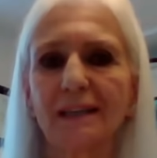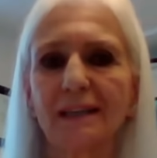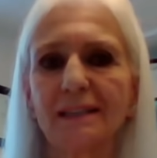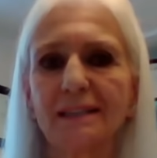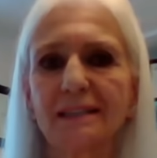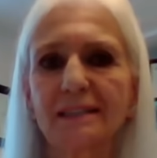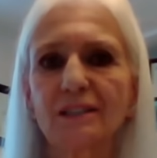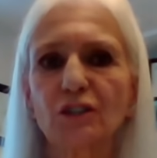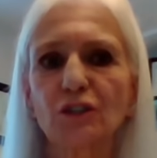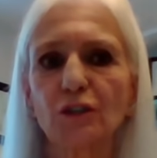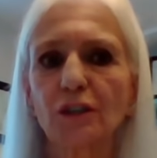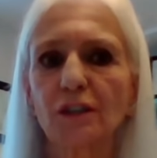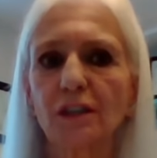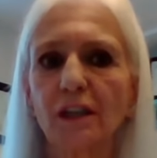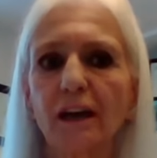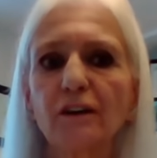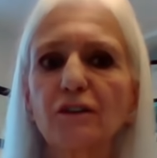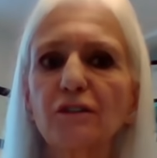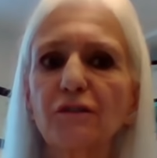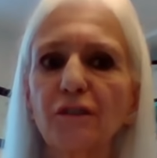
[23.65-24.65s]
is to
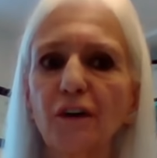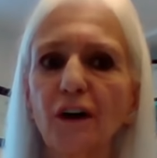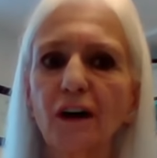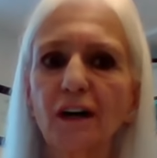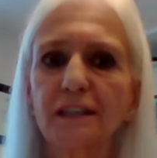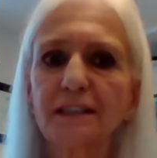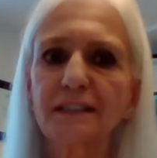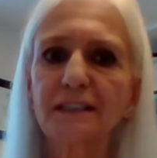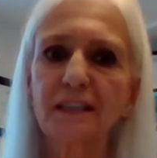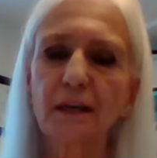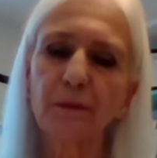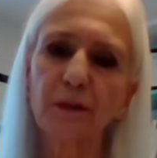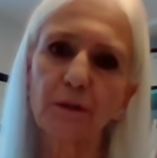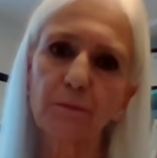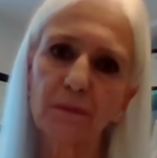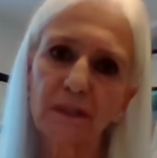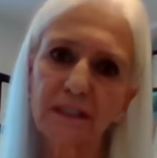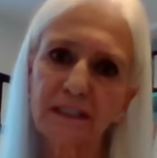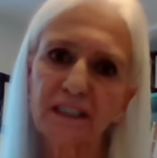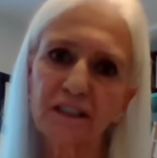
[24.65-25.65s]
clarify some of
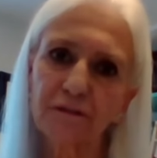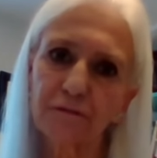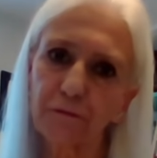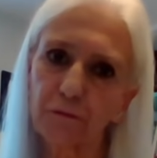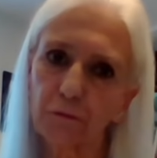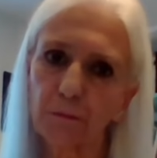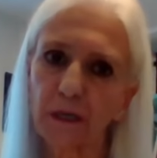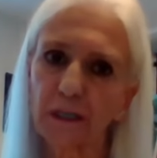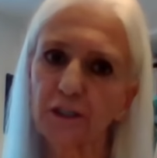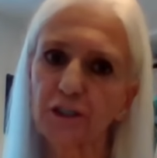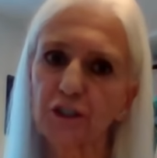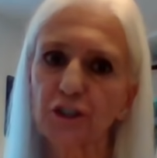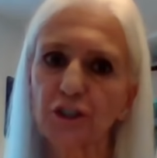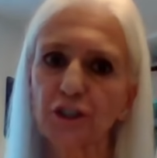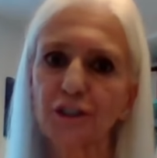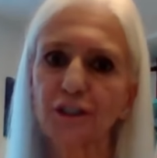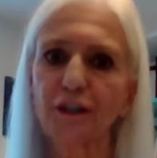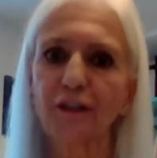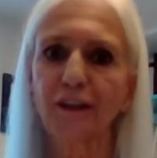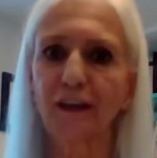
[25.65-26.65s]
the
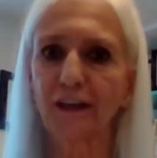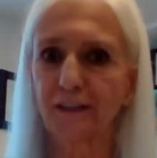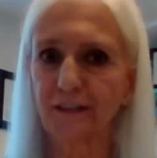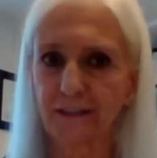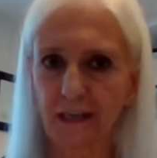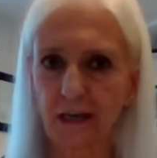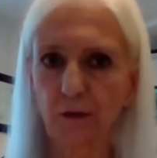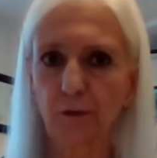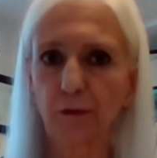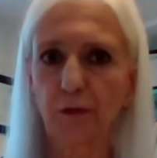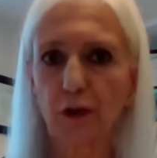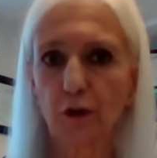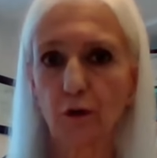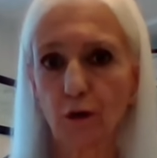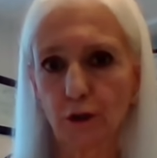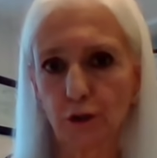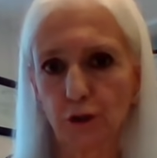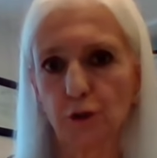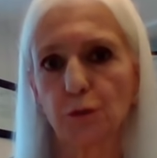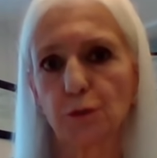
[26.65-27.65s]
misinformation that is out there
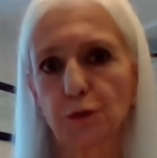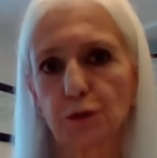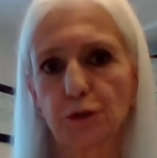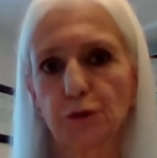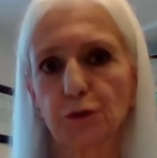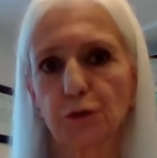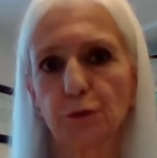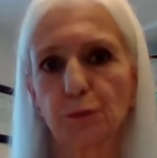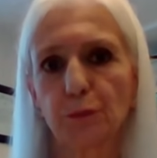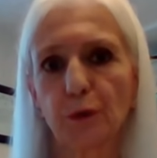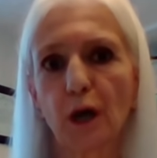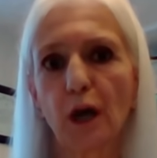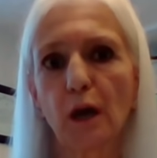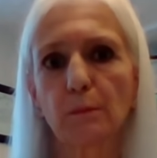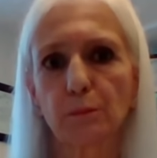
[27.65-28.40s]
on YouTube,